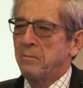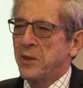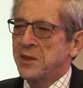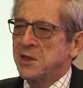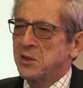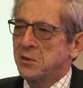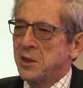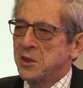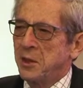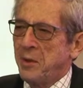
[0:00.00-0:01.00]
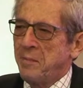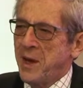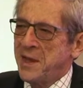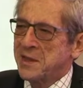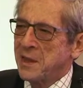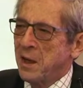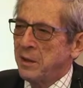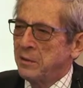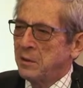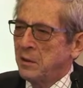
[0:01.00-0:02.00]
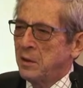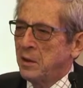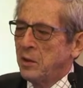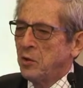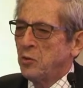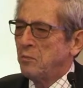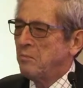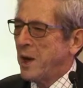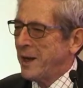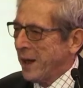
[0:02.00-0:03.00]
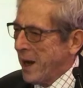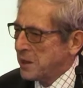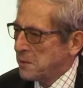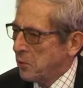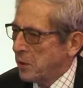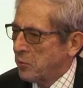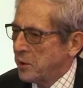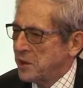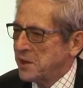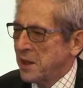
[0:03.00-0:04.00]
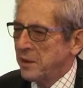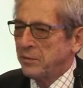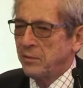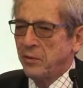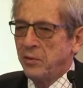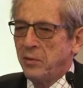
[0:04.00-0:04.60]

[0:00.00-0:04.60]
this is going to be based on my last book, which is on